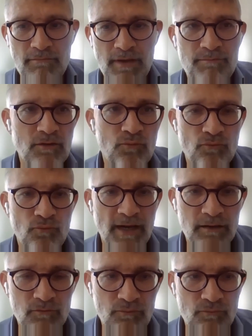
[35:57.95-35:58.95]

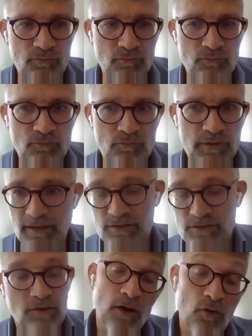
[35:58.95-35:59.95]
Maybe
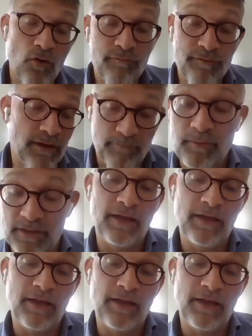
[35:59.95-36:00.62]
while I would like